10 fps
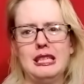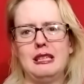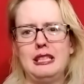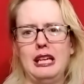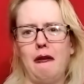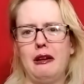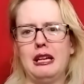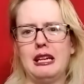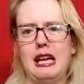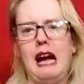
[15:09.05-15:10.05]
yeah,
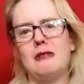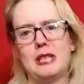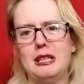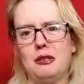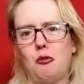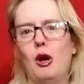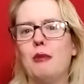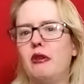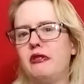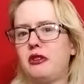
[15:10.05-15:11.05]
advertise what
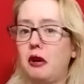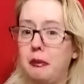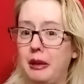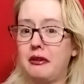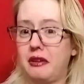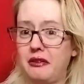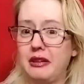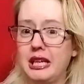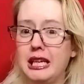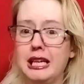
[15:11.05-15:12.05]
movies are best to
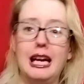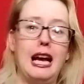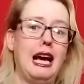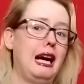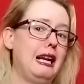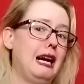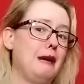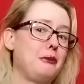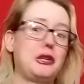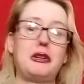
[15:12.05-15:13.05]
see. And
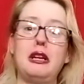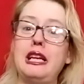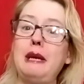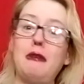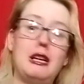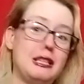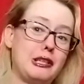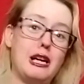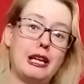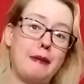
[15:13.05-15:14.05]
I'm just going to keep on
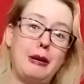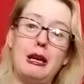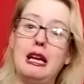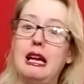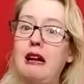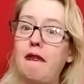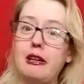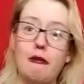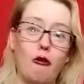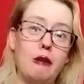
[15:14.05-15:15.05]
talking about every
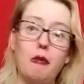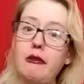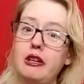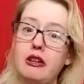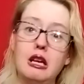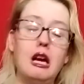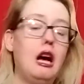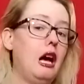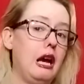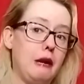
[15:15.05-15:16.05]
great movie. To,
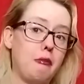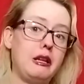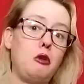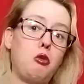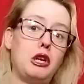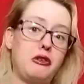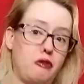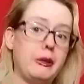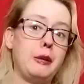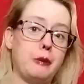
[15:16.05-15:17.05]
and please watch for
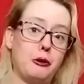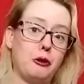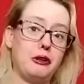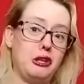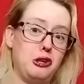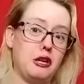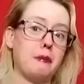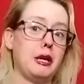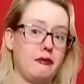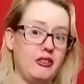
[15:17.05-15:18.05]
my special edition
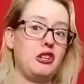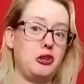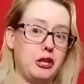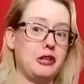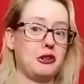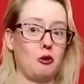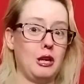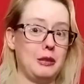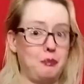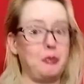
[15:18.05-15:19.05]
about Fifty Shades of Grey.